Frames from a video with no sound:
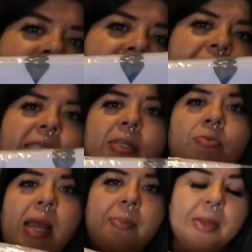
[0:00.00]
I like to
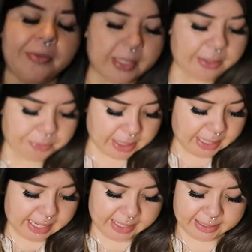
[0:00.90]
wrap everything really
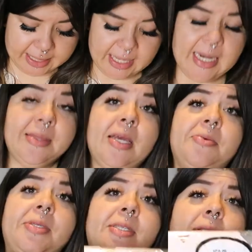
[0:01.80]
nicely, and I thought it
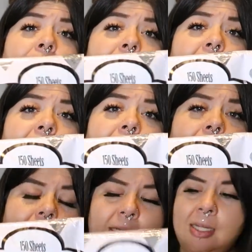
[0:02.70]
was so cute.